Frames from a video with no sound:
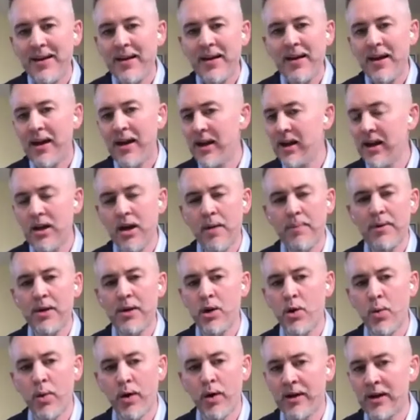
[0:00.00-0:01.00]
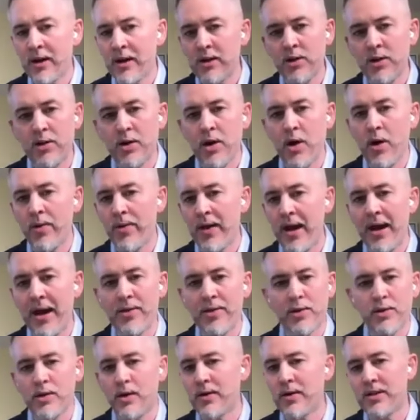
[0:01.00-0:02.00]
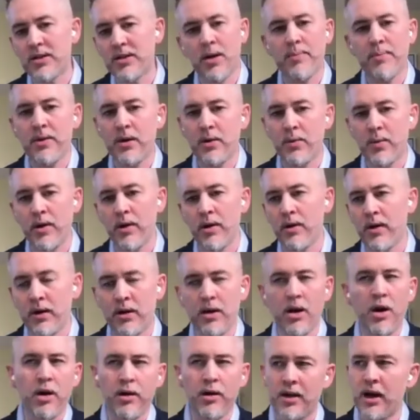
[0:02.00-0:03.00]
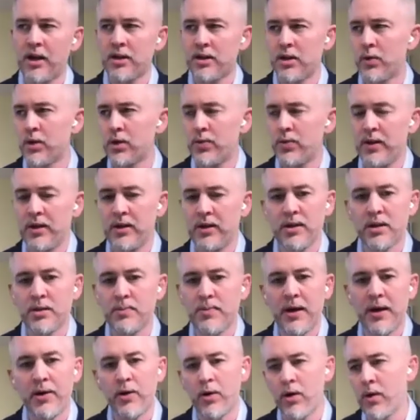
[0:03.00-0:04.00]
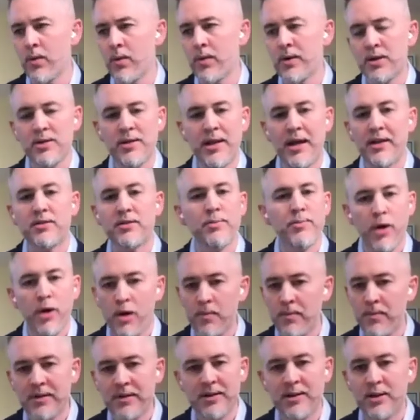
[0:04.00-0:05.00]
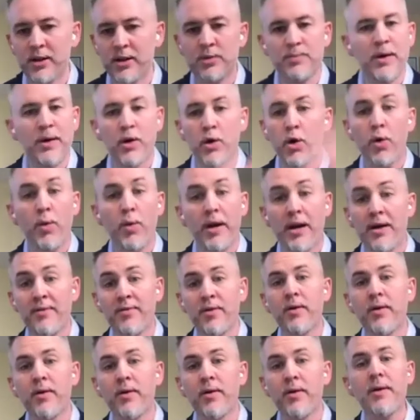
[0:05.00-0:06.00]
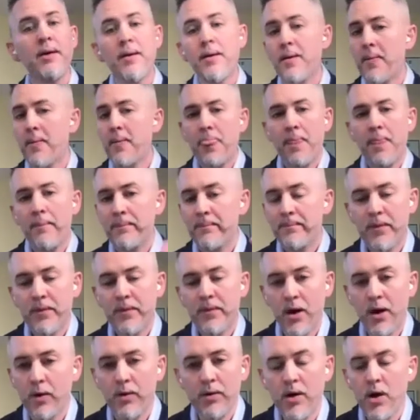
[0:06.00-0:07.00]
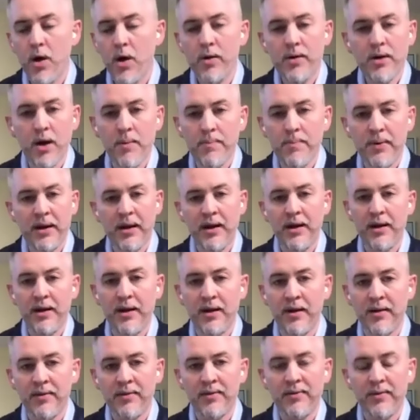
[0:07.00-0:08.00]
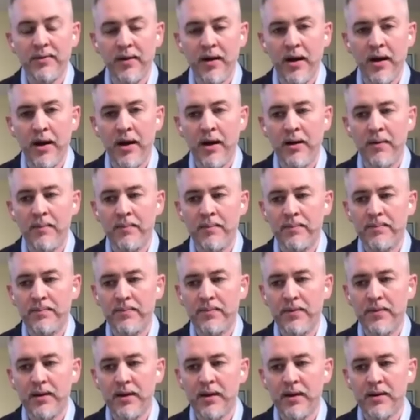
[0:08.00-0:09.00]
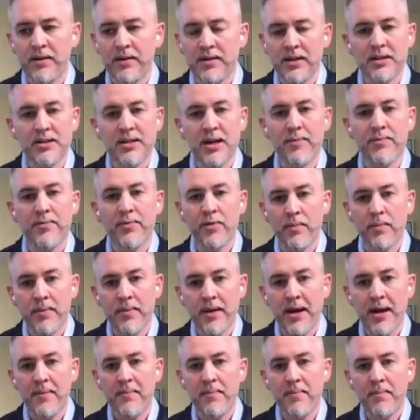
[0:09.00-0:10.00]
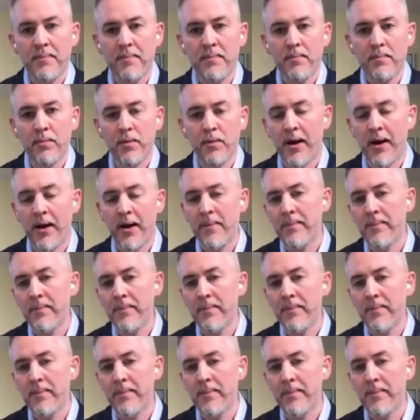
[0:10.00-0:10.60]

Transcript: any company you work in, that there's always something where you're like, oh gosh, I wish we did this better. I wish that department did this better, or whatever. No company is exempt from that, right?